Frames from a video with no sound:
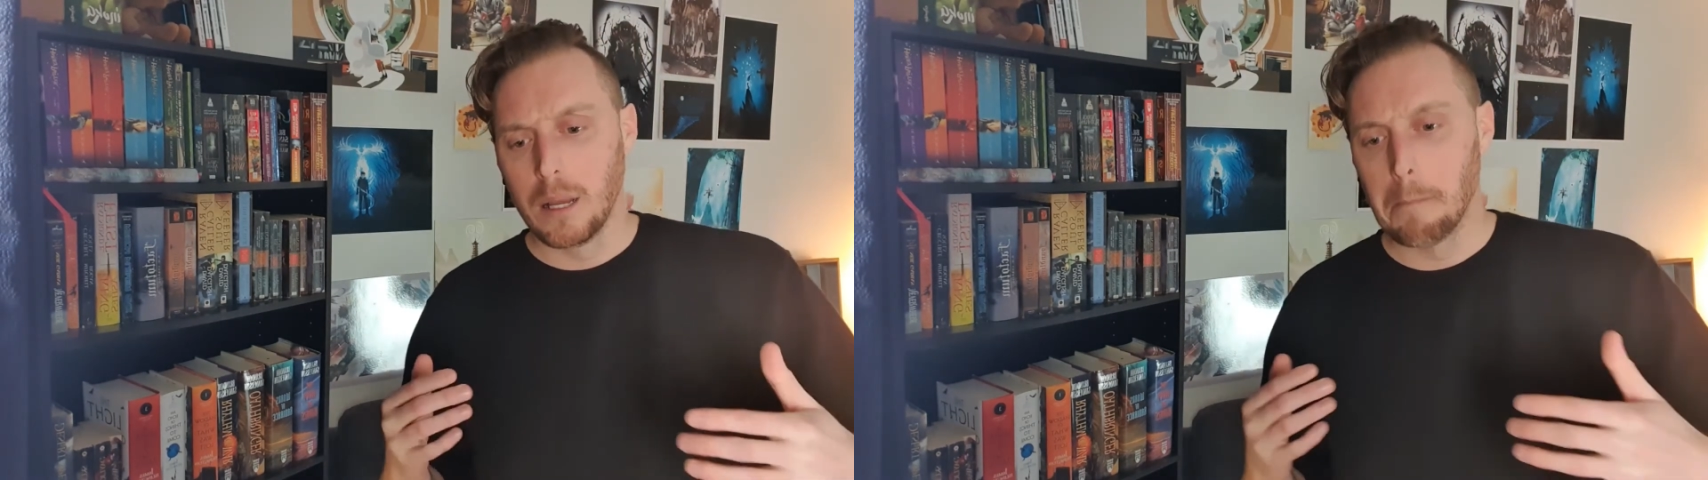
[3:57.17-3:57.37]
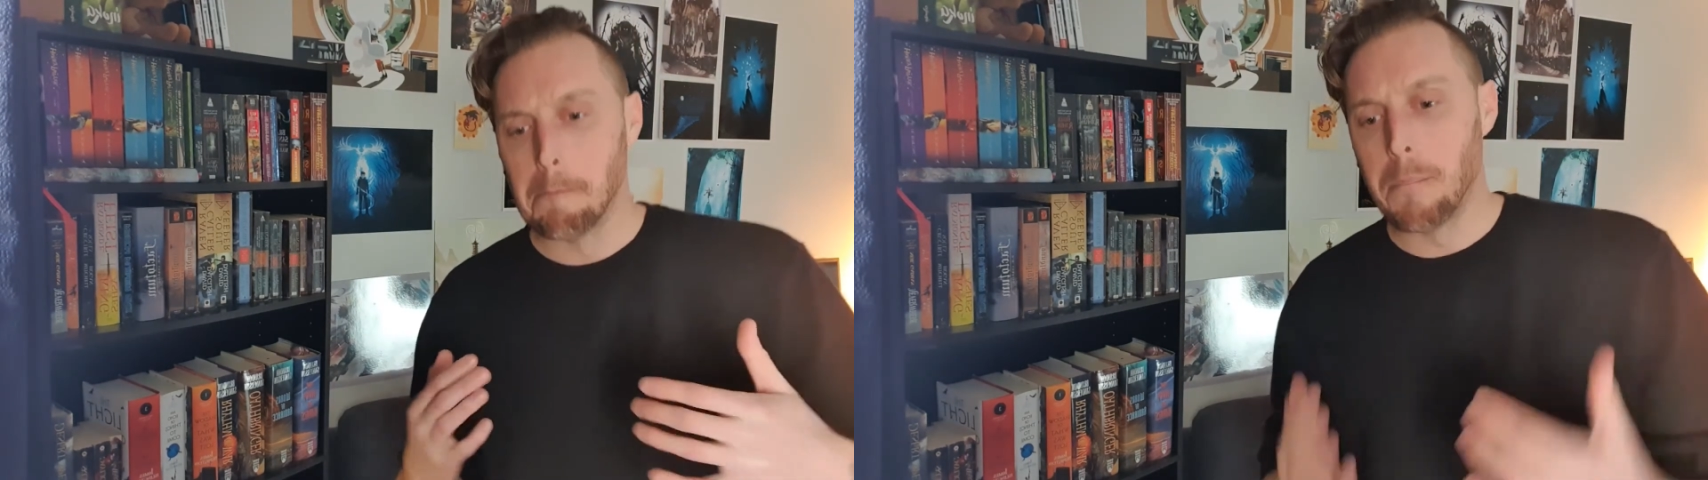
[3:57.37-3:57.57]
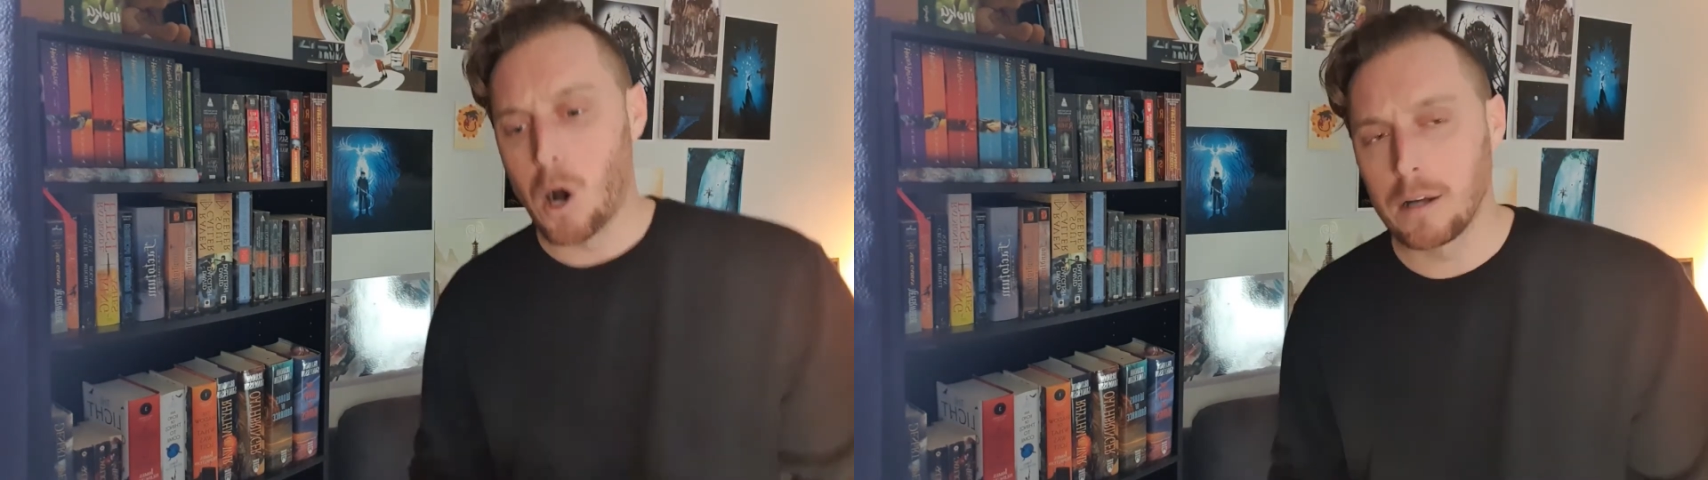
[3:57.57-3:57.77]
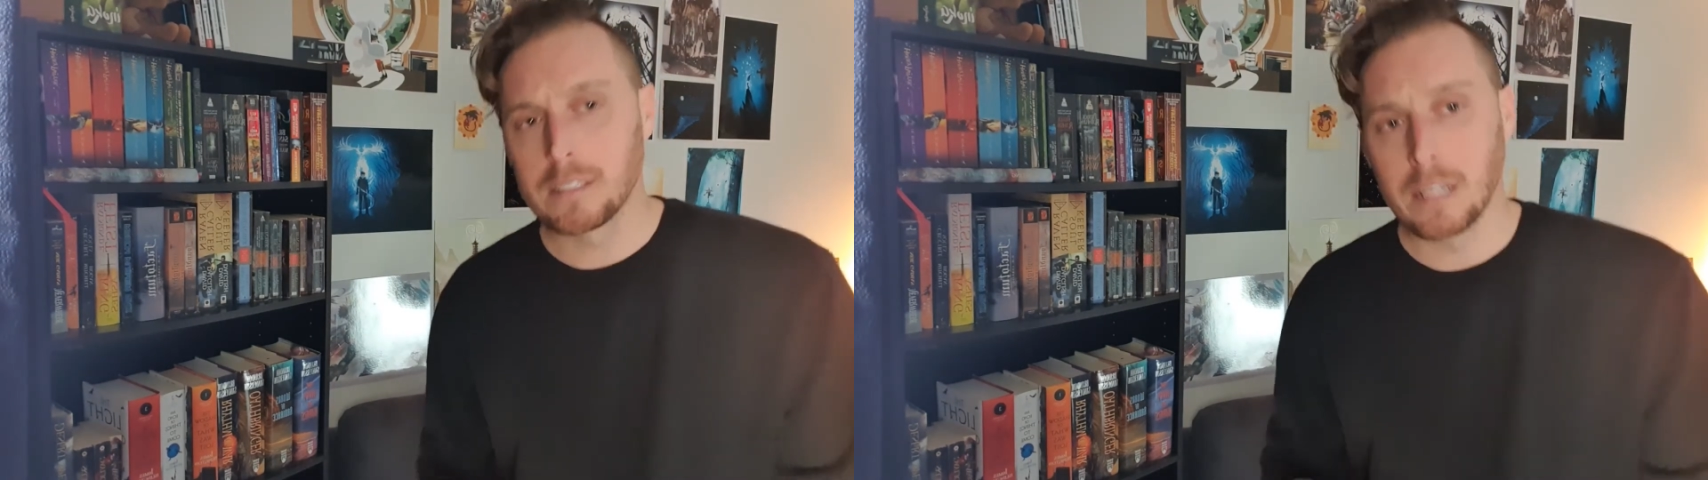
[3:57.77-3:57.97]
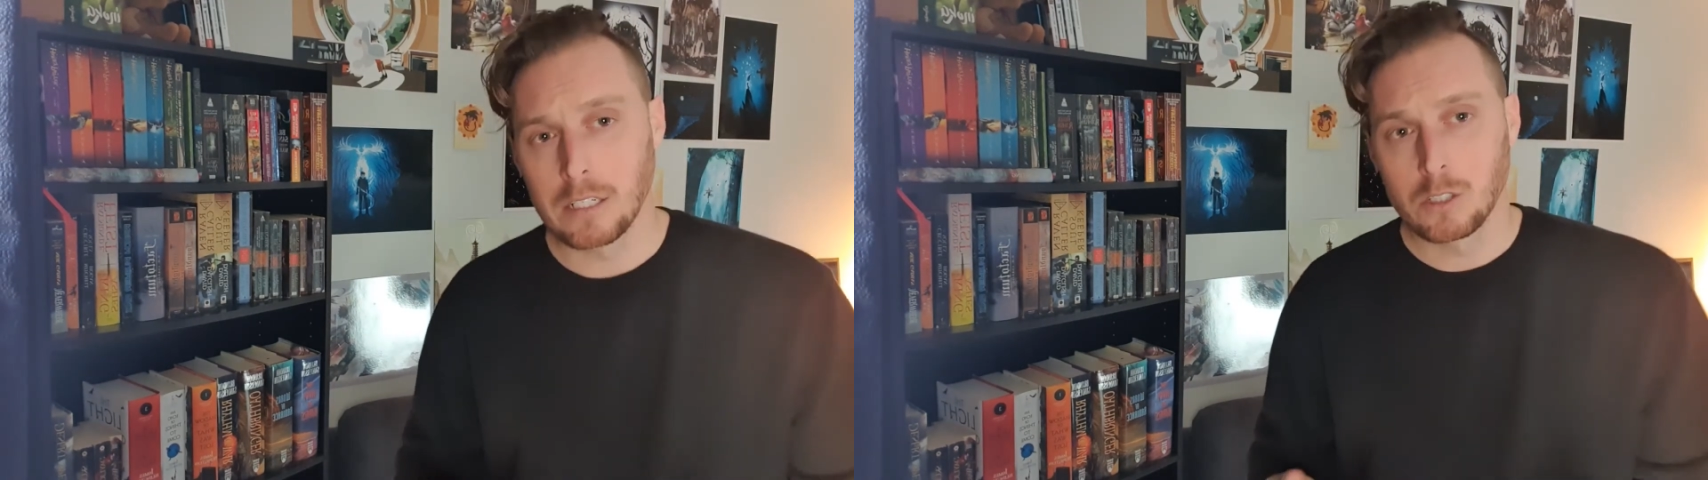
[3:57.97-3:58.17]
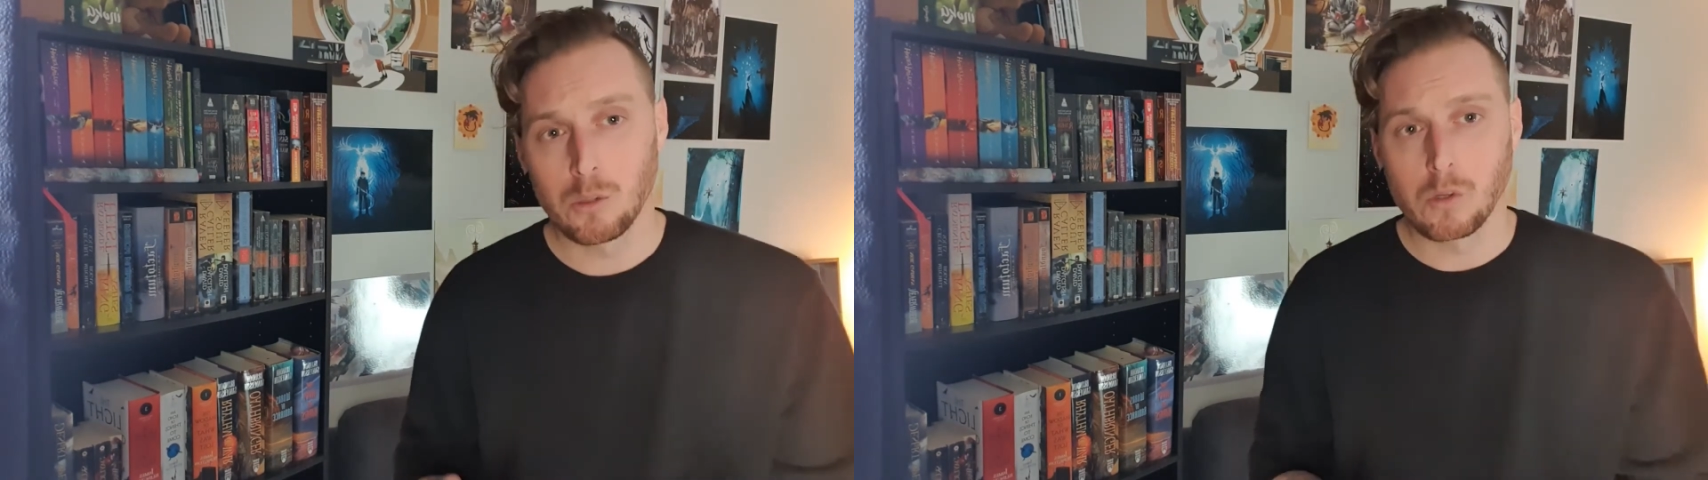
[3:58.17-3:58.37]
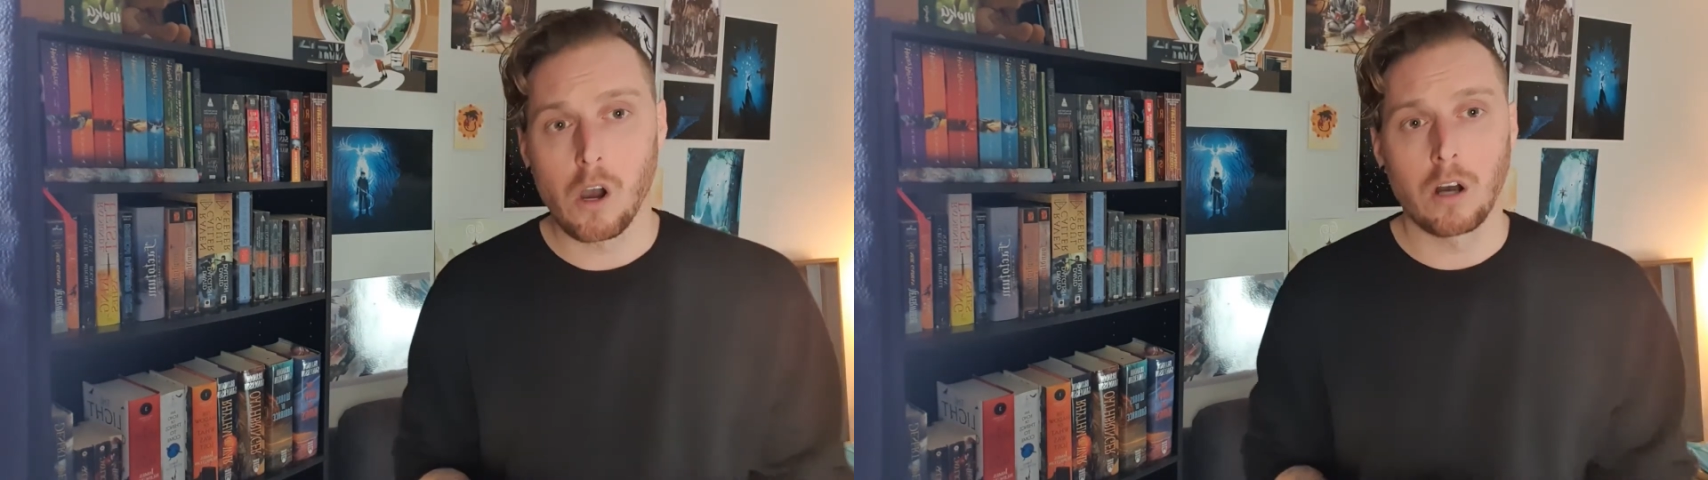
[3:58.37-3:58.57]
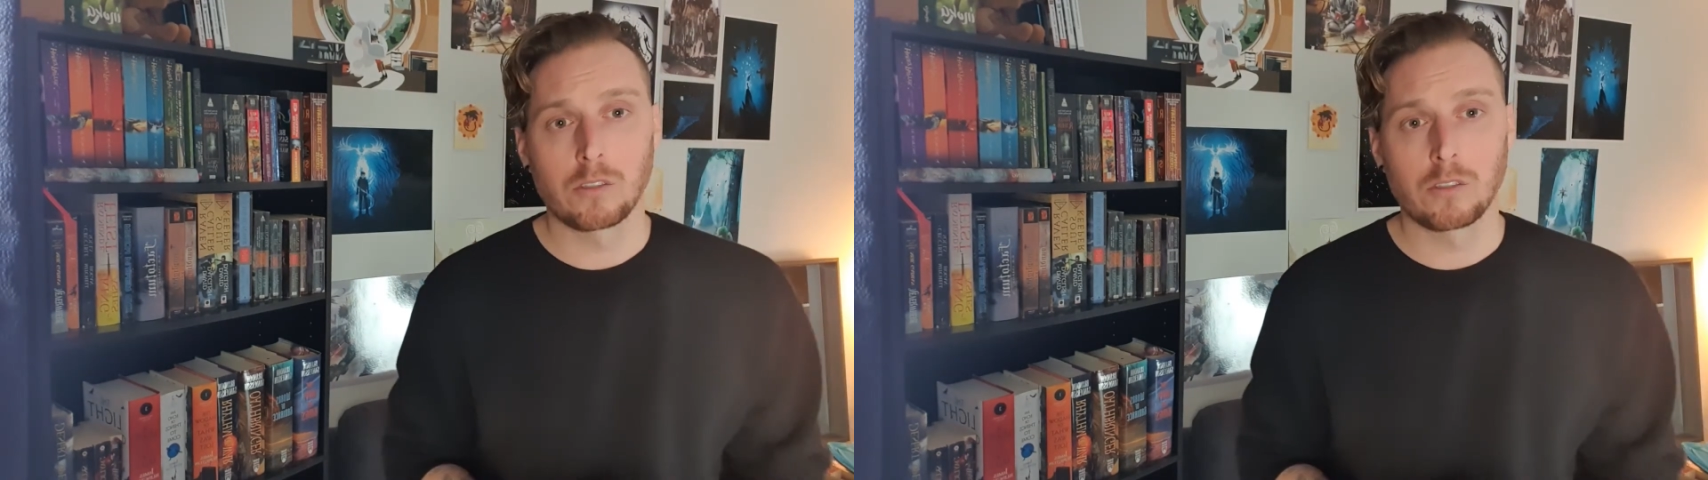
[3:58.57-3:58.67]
bonding to gods